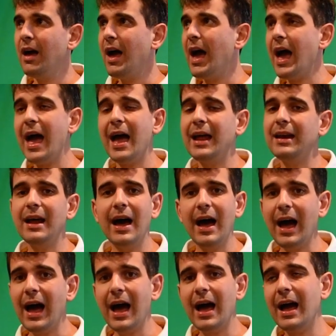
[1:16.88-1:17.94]
And
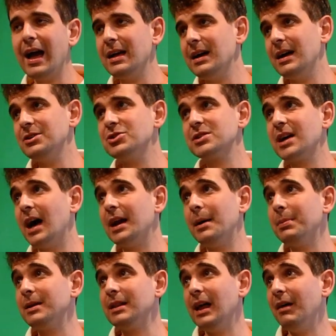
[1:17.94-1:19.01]
I just got
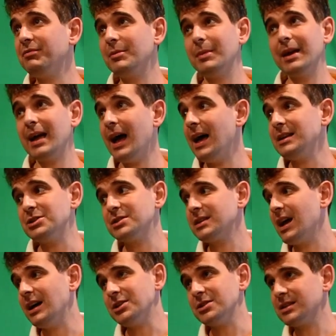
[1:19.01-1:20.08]
up and left. I'm like, I
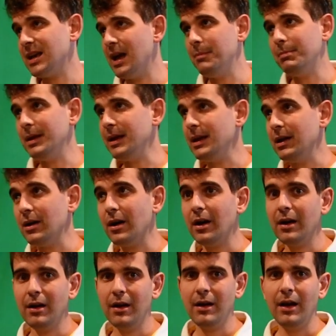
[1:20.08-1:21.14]
just can't be here.
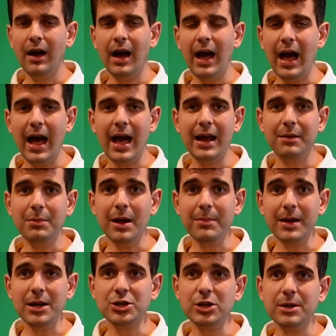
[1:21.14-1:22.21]
And
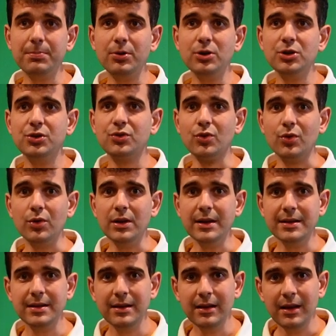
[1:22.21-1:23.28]
maybe I should have pushed through
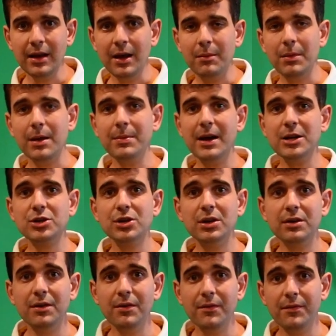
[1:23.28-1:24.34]
it. Maybe I
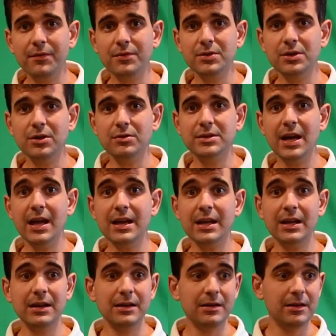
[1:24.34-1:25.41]
should have, you know,
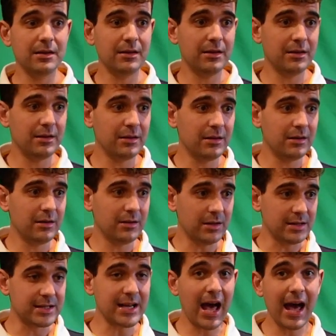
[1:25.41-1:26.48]
taken
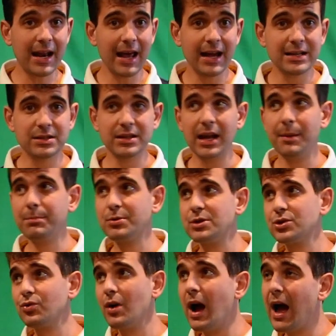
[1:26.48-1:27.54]
the Xanax that I'm
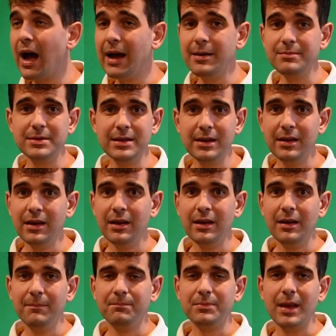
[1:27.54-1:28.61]
prescribed,
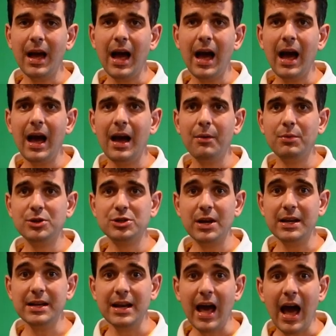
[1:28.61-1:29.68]
which
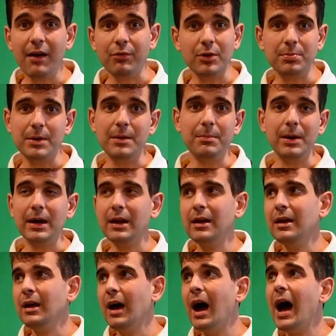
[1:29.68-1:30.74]
I didn't have with me, but
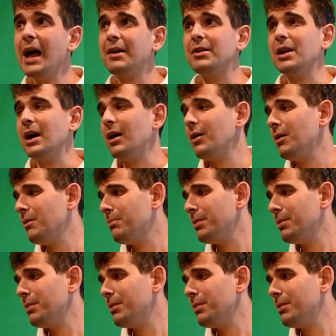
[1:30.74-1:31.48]
I don't know.